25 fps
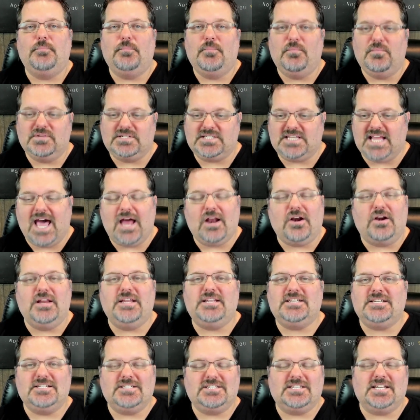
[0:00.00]

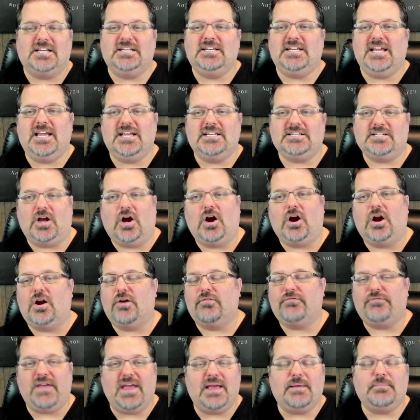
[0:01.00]
Saturdays and Sundays are
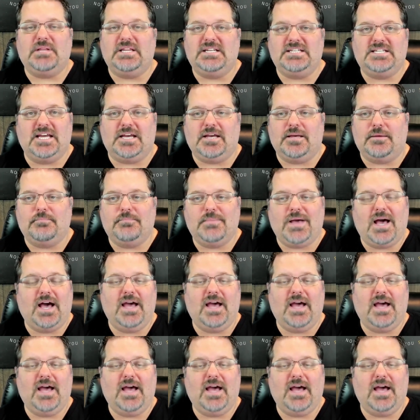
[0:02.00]
family time.